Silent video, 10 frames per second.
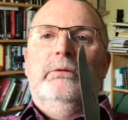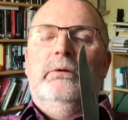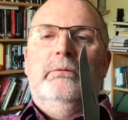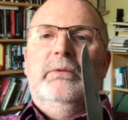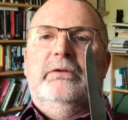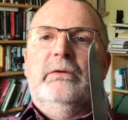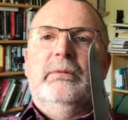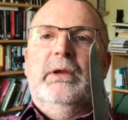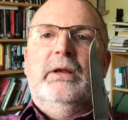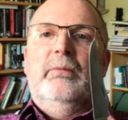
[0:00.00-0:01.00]
you know basically
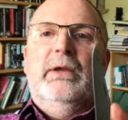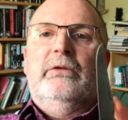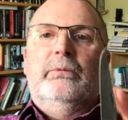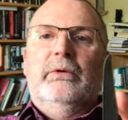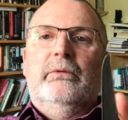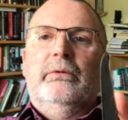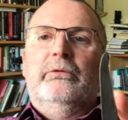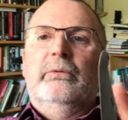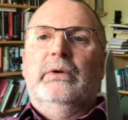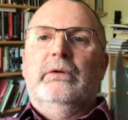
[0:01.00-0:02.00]
making a mess whatever I was
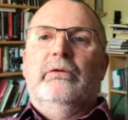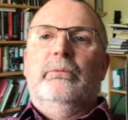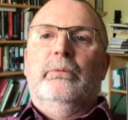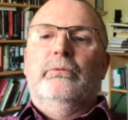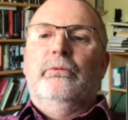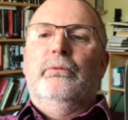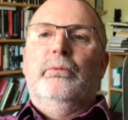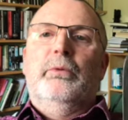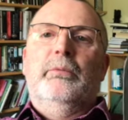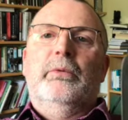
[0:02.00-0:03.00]
doing and this one was for food
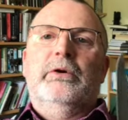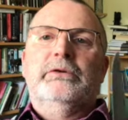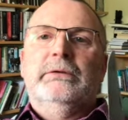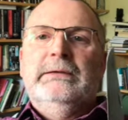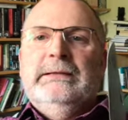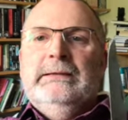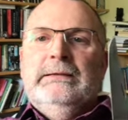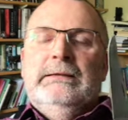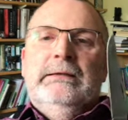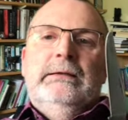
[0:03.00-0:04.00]
preparation.
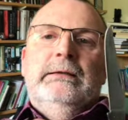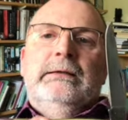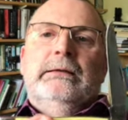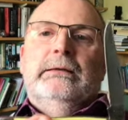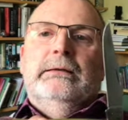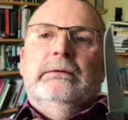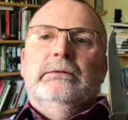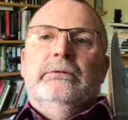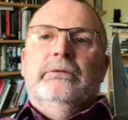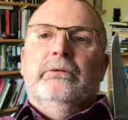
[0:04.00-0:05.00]
Uh,
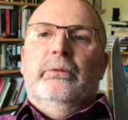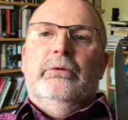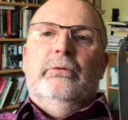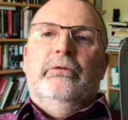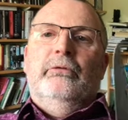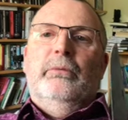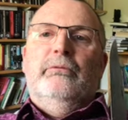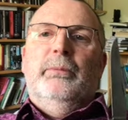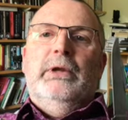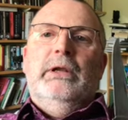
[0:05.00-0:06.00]
so I used this one for
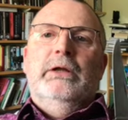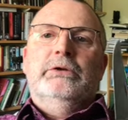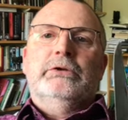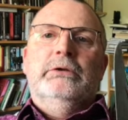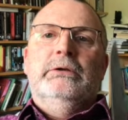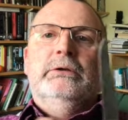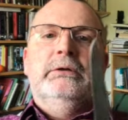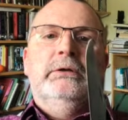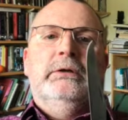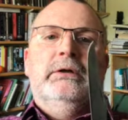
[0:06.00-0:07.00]
my lunch
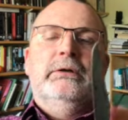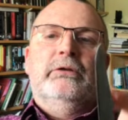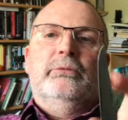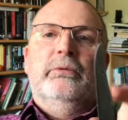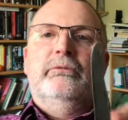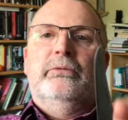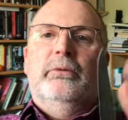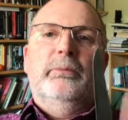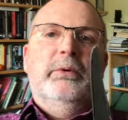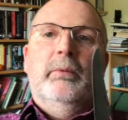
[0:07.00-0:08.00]
and this one for
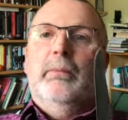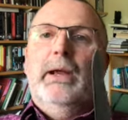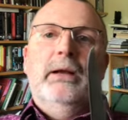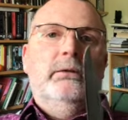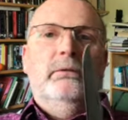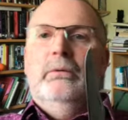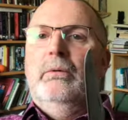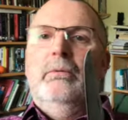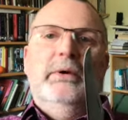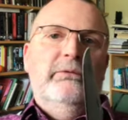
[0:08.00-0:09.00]
opening my mail
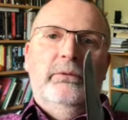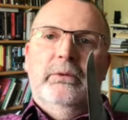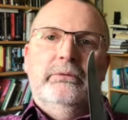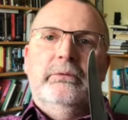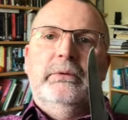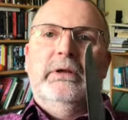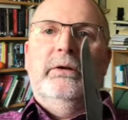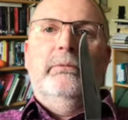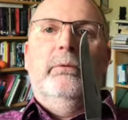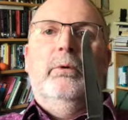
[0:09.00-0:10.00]
or whatever I was doing
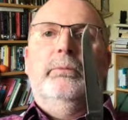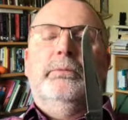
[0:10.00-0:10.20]
cutting rope